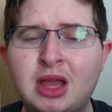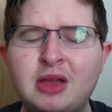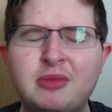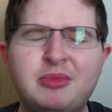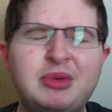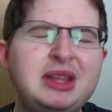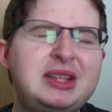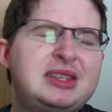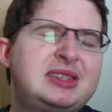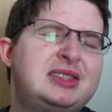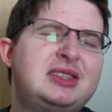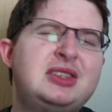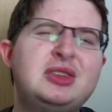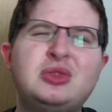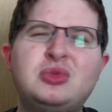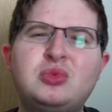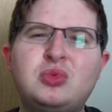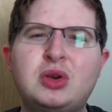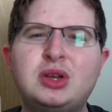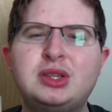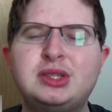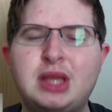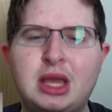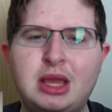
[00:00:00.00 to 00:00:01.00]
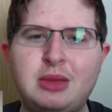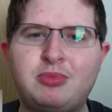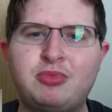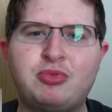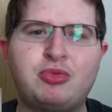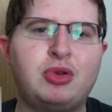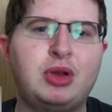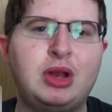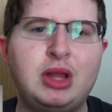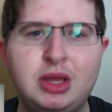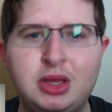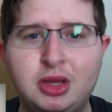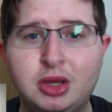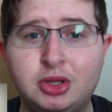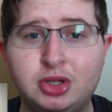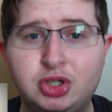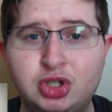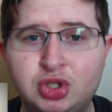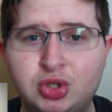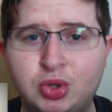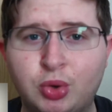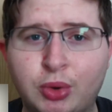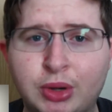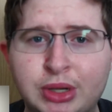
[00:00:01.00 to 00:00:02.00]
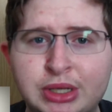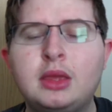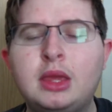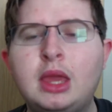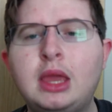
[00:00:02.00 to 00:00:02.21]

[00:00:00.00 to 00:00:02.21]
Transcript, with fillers: but it still was a pretty good short.